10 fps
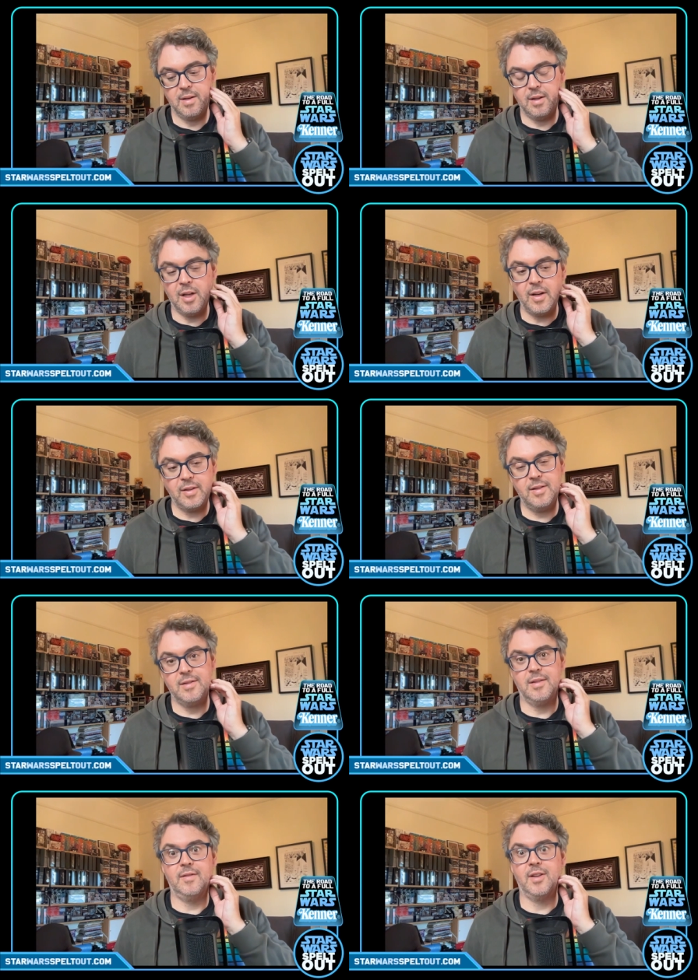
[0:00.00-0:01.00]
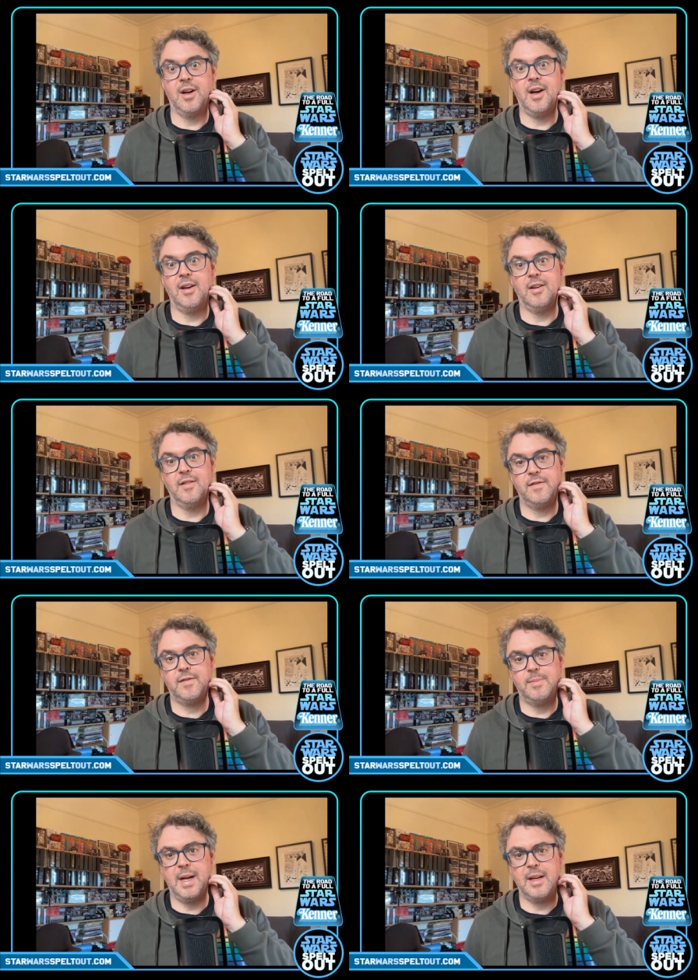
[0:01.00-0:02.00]
lot off a guy off
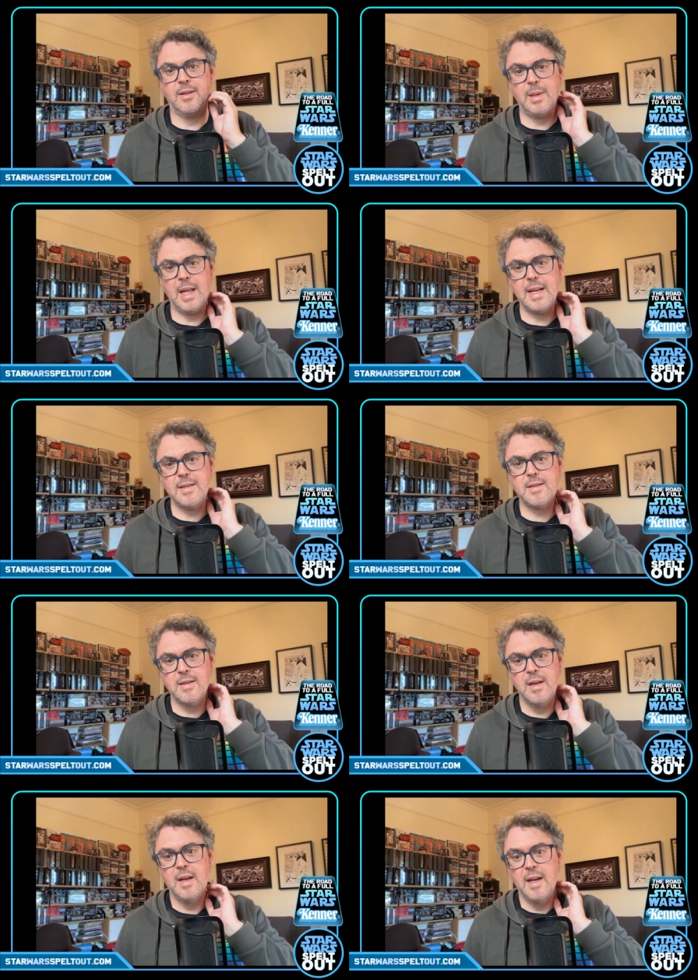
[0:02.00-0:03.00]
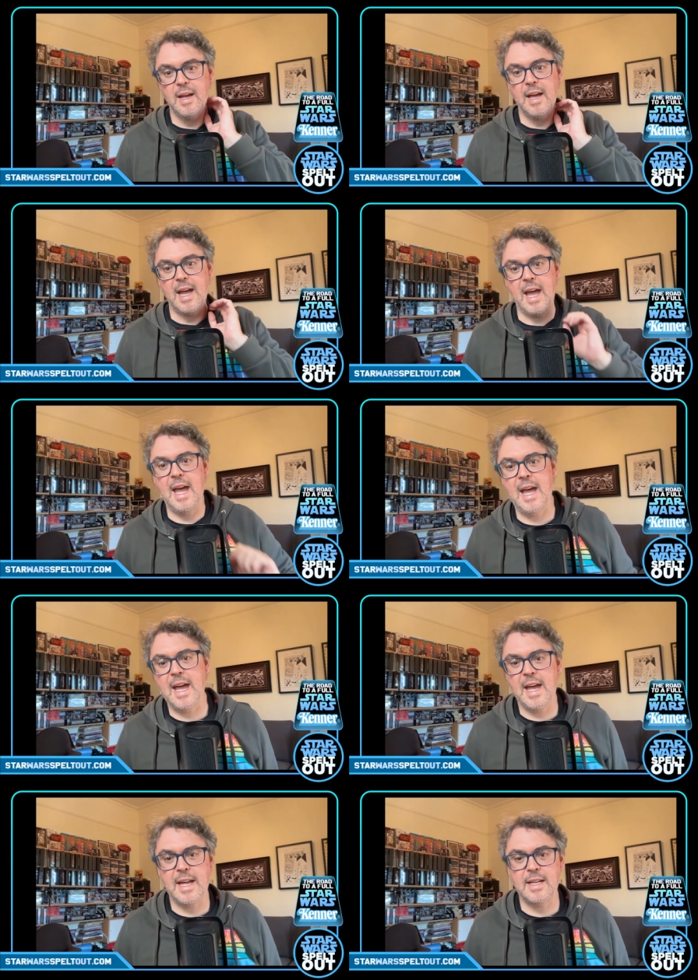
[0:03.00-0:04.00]
Marketplace.
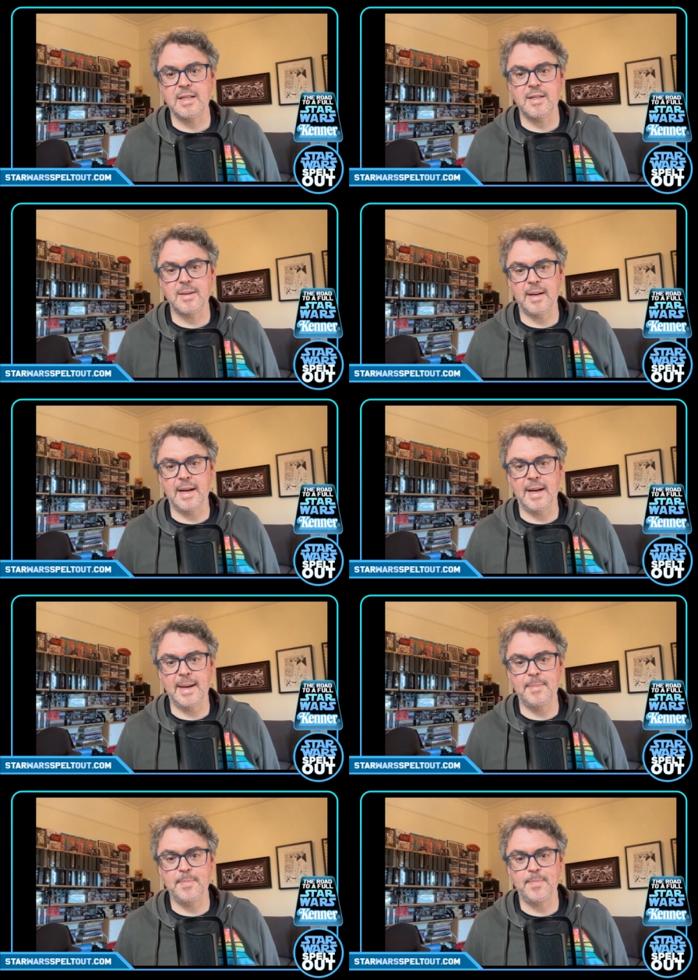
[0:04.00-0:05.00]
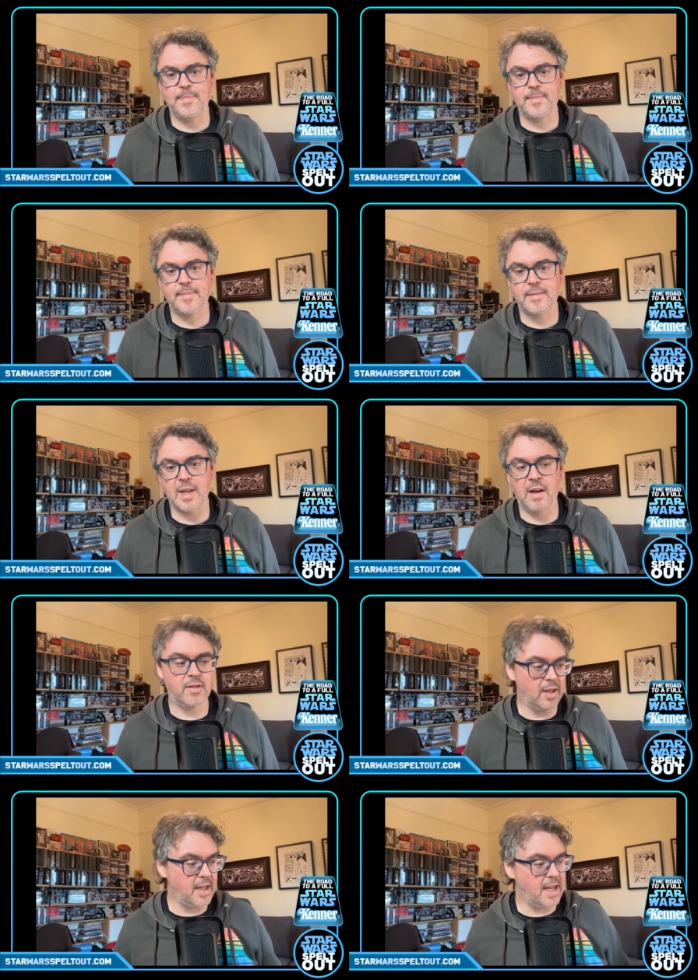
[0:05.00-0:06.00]
And um, I've
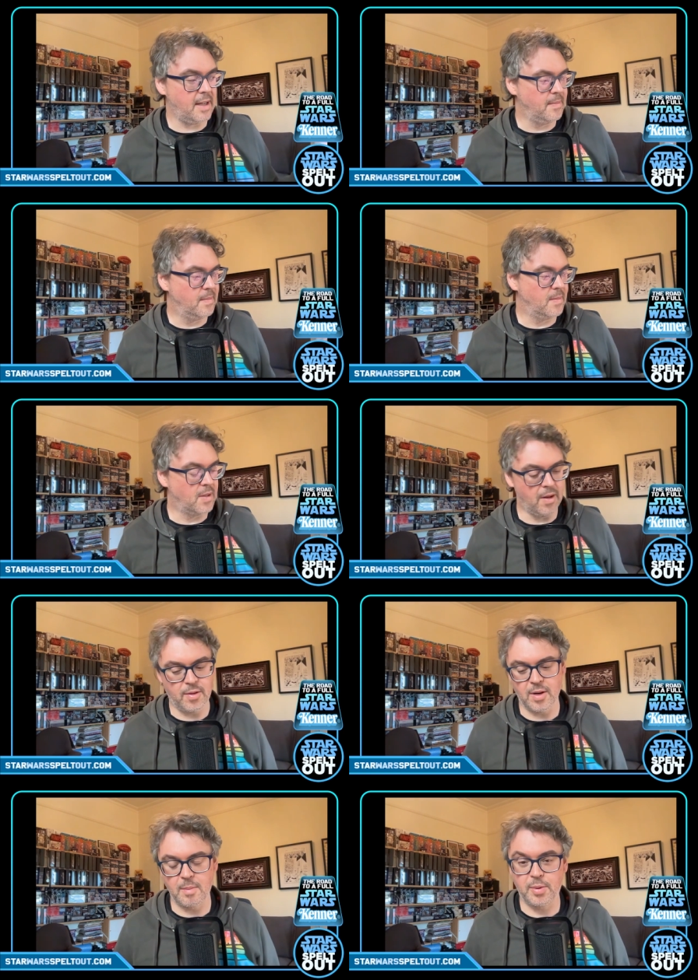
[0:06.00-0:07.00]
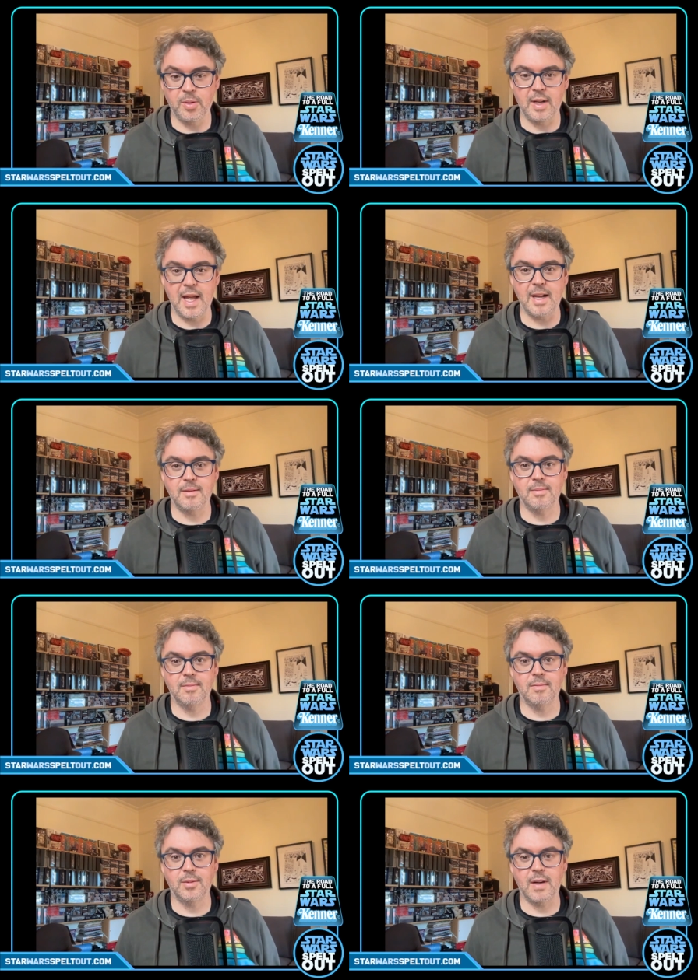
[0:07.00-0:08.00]
got it here. So I thought I'd pull it out
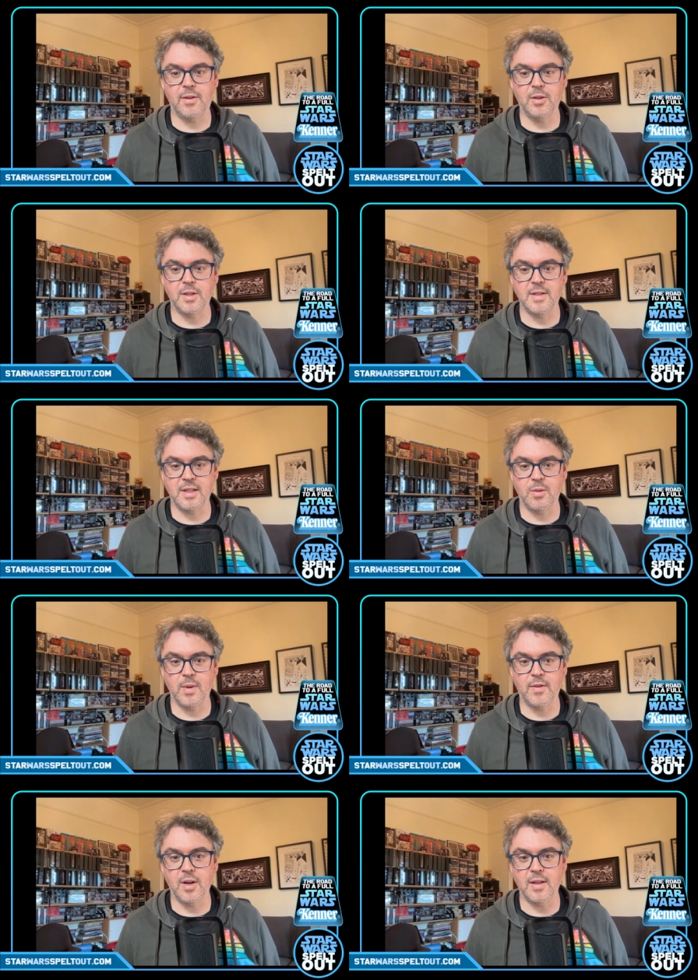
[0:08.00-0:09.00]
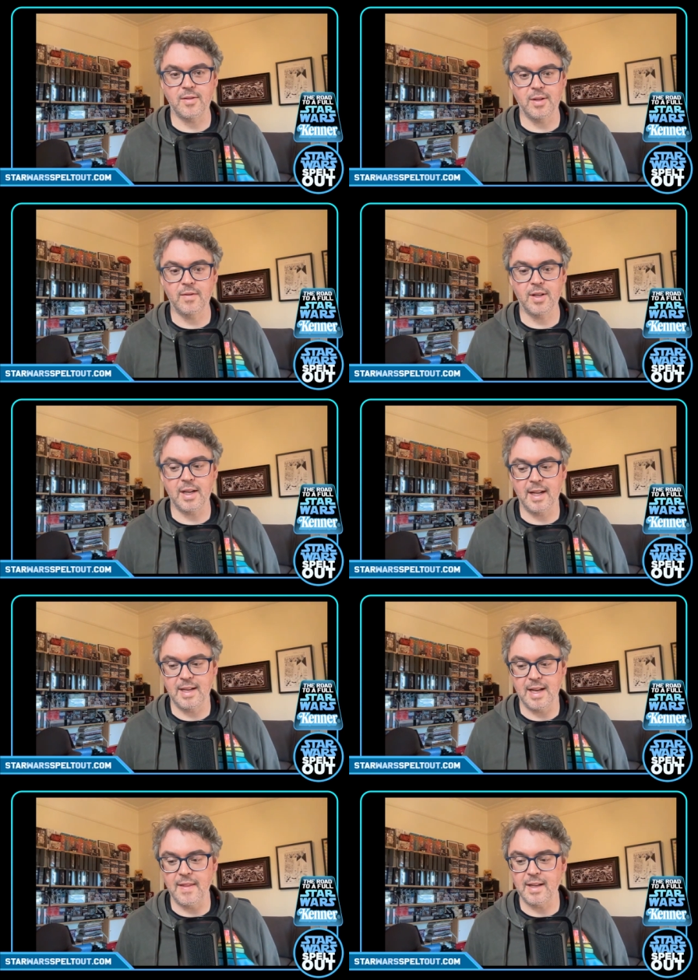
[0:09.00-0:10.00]
we'll have a look and see what we've got. So I've got
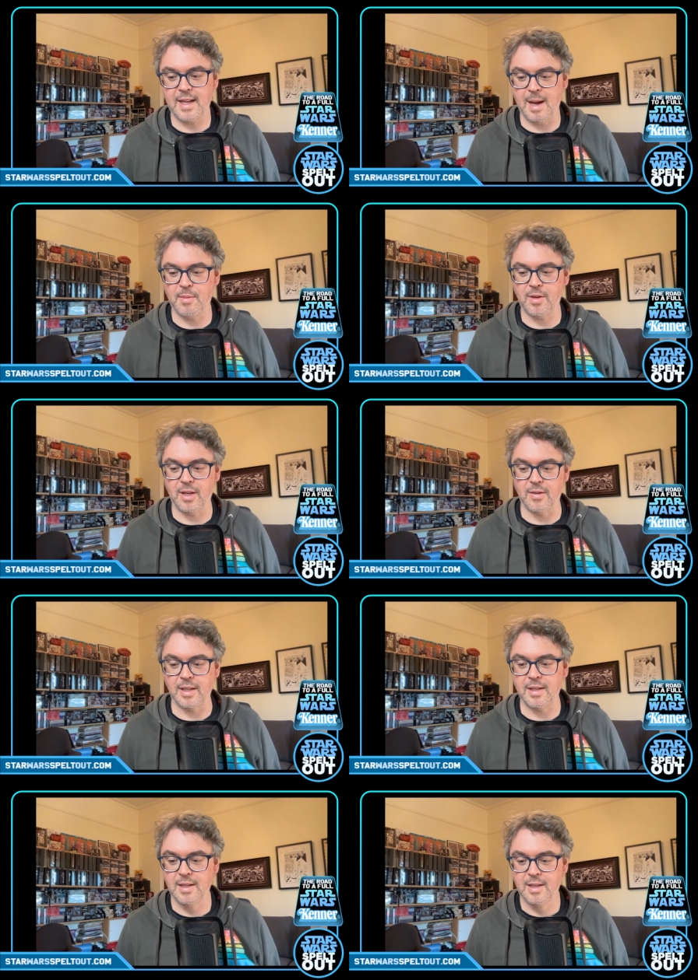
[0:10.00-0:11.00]
another camera going